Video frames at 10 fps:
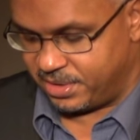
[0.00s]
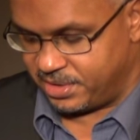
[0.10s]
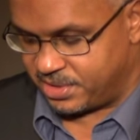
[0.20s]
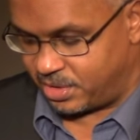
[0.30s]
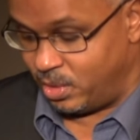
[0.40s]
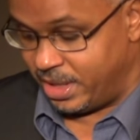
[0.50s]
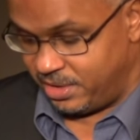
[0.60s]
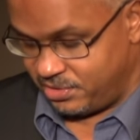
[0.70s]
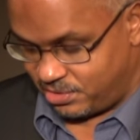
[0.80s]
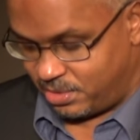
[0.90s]
at this
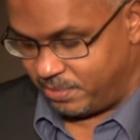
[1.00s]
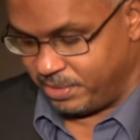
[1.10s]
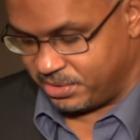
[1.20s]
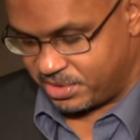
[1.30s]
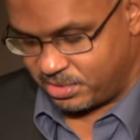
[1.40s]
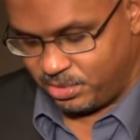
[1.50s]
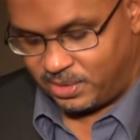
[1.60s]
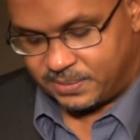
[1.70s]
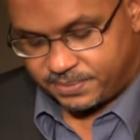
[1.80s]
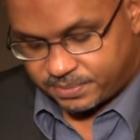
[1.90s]
college or middle
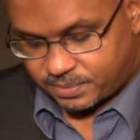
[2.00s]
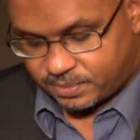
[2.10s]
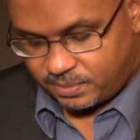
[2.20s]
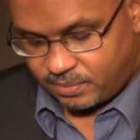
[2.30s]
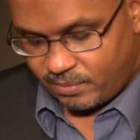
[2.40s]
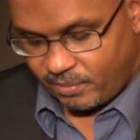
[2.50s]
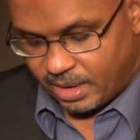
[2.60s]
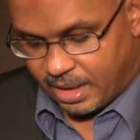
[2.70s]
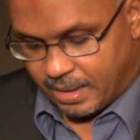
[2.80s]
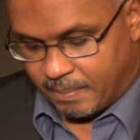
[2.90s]
school.
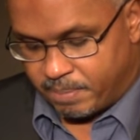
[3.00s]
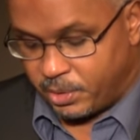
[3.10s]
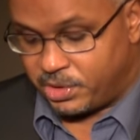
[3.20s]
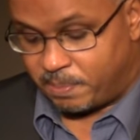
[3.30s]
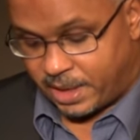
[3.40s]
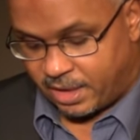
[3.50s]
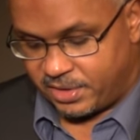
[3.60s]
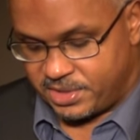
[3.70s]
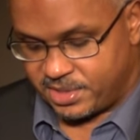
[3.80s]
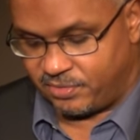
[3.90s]
Both
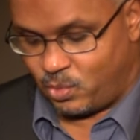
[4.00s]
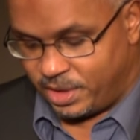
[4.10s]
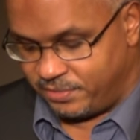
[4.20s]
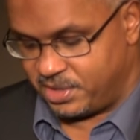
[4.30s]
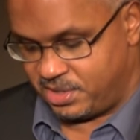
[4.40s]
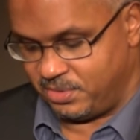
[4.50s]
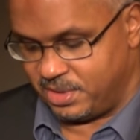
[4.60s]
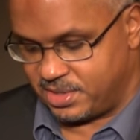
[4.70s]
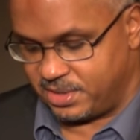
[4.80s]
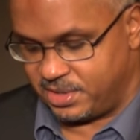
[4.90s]
parents of one of the
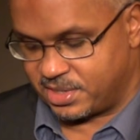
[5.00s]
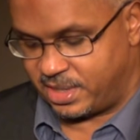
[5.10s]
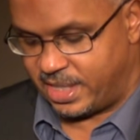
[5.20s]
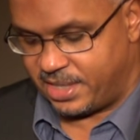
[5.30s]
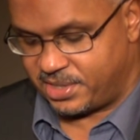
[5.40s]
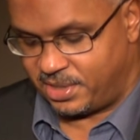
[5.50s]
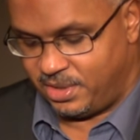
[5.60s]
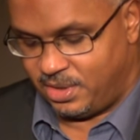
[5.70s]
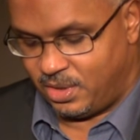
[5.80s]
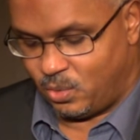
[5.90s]
students in this class
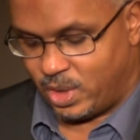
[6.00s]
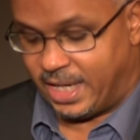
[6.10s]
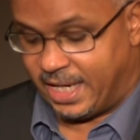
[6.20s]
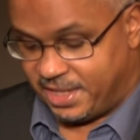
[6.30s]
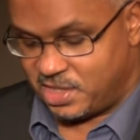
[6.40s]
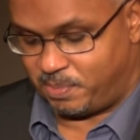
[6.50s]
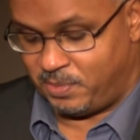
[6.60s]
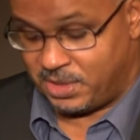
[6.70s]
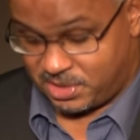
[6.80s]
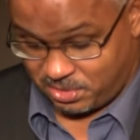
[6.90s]
were Annie's
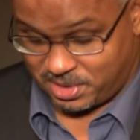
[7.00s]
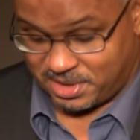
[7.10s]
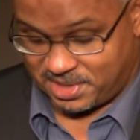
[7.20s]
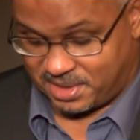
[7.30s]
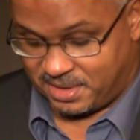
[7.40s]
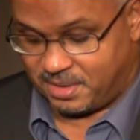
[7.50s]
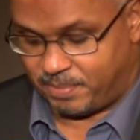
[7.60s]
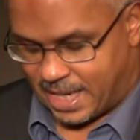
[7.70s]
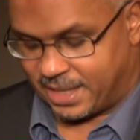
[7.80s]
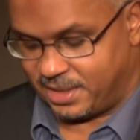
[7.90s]
students
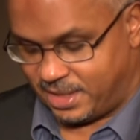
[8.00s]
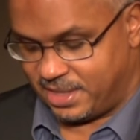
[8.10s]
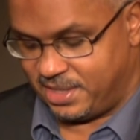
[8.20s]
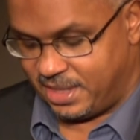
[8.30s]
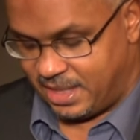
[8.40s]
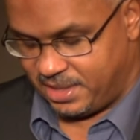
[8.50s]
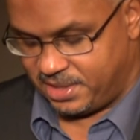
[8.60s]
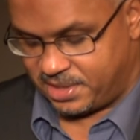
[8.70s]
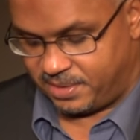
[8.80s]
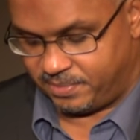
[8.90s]
back in the
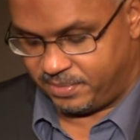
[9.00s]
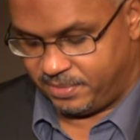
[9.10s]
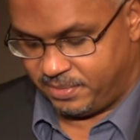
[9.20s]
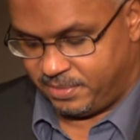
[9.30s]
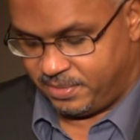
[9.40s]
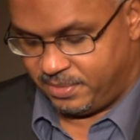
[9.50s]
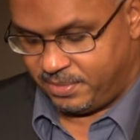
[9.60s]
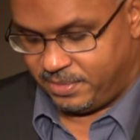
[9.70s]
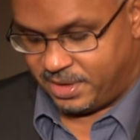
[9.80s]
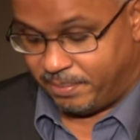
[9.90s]
1980s.
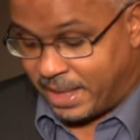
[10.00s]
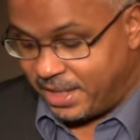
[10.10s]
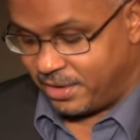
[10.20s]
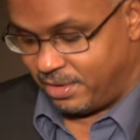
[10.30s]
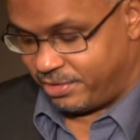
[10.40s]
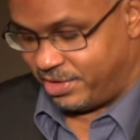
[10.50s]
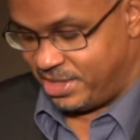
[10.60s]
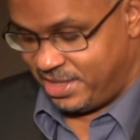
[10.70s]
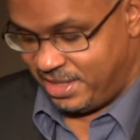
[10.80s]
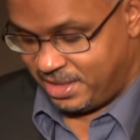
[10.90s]
The mayor of
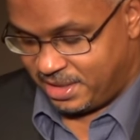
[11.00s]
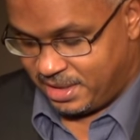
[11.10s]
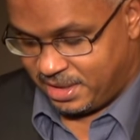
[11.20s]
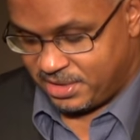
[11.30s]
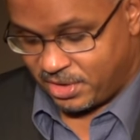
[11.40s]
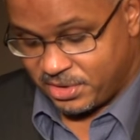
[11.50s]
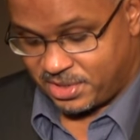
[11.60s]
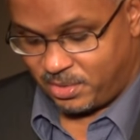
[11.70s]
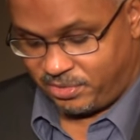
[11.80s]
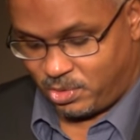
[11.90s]
Grigny is
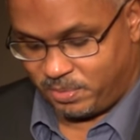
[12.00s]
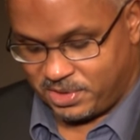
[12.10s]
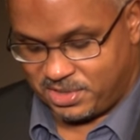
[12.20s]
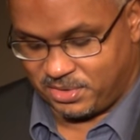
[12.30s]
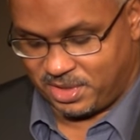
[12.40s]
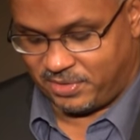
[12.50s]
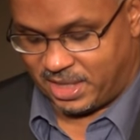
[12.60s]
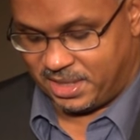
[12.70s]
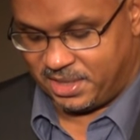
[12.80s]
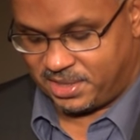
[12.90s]
also a former student of
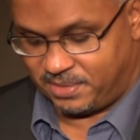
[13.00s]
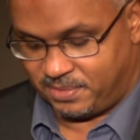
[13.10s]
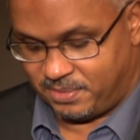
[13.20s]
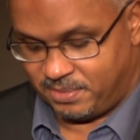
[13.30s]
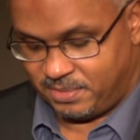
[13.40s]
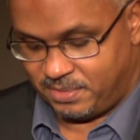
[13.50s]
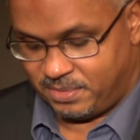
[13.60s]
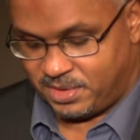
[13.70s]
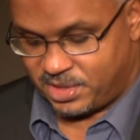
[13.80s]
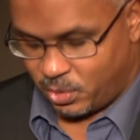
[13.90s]
Annie's.
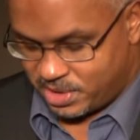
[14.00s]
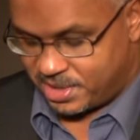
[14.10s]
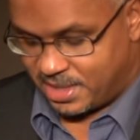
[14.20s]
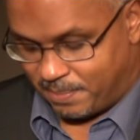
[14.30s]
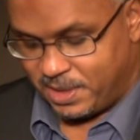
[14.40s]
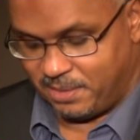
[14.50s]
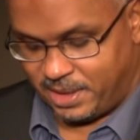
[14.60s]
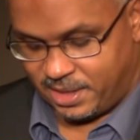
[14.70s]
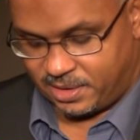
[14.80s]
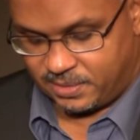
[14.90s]
So is the deputy
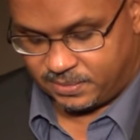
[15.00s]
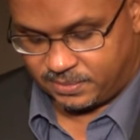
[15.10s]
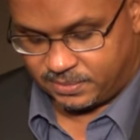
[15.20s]
mayor.